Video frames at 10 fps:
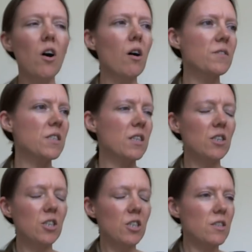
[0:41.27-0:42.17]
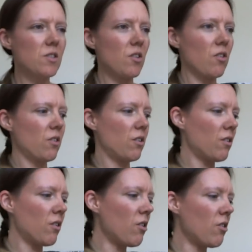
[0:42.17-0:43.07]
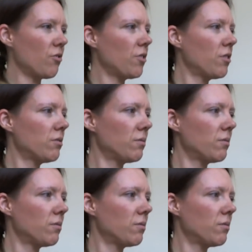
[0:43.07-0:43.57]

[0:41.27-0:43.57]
half stitches on